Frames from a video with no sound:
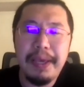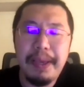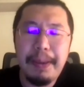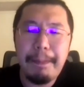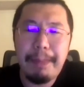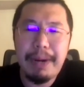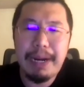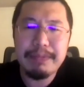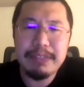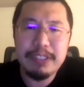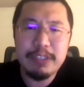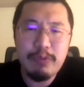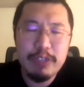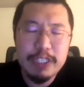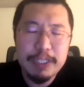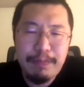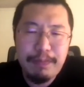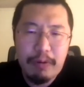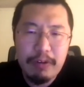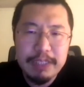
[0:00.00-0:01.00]
But I'm still
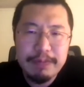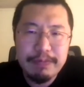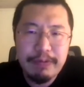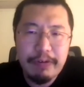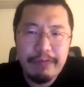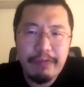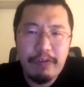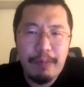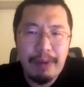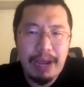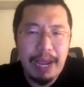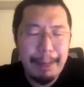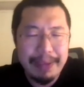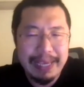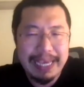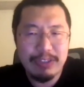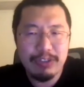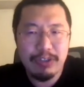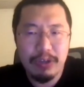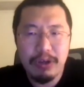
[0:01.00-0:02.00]
responsible for my
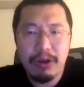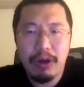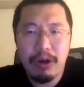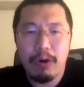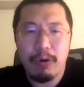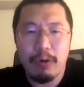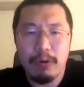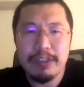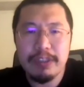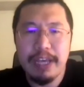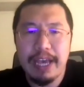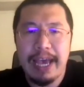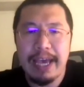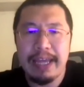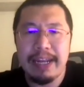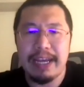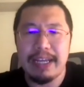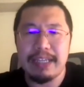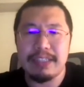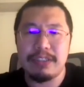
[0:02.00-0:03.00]
application code,
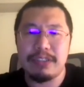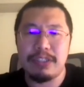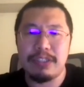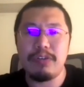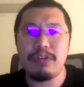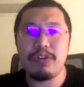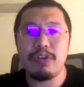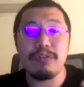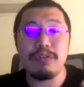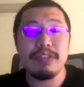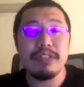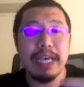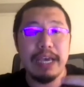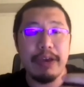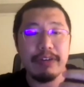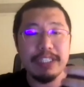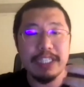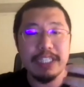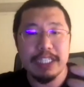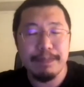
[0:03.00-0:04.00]
and I can still use
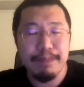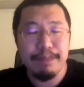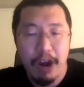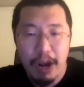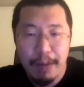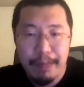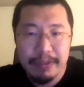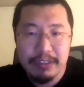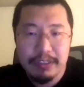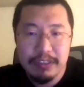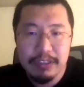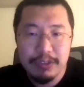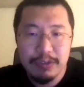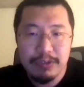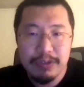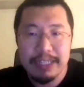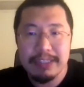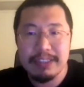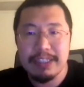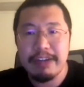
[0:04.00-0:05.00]
chaos experiments
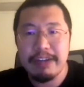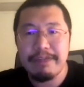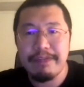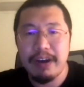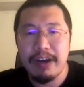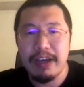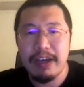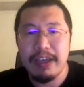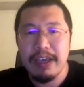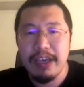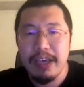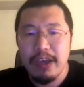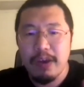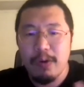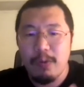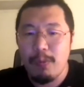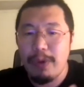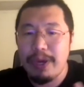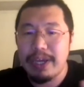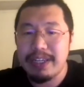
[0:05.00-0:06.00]
to identify
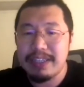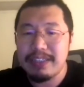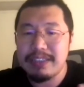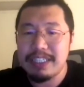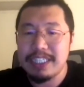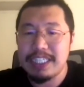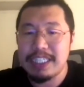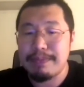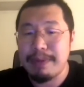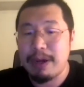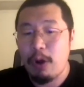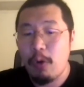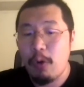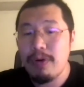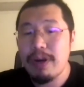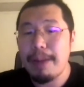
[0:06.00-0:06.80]
weaknesses in my own